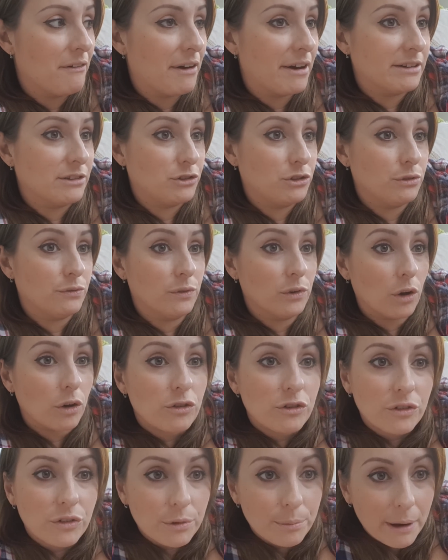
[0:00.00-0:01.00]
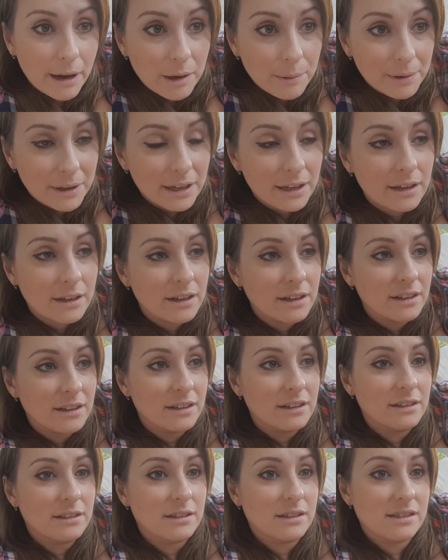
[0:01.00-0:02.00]
and you've lost the baby,
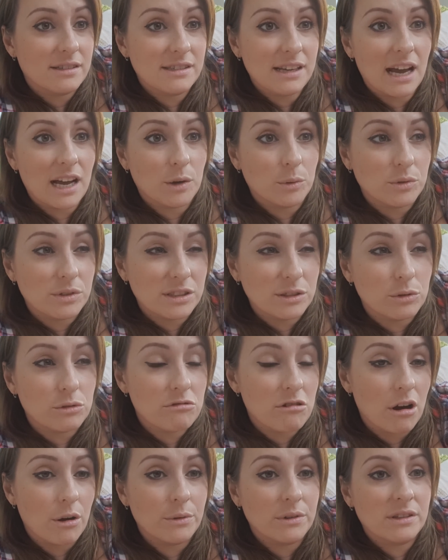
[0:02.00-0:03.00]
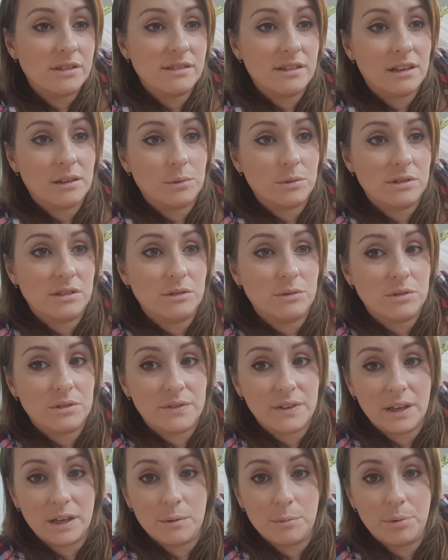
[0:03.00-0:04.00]
the sac will still grow and the sac will still
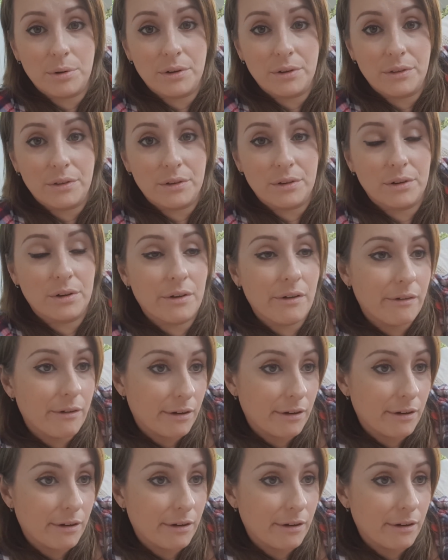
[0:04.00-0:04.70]
develop the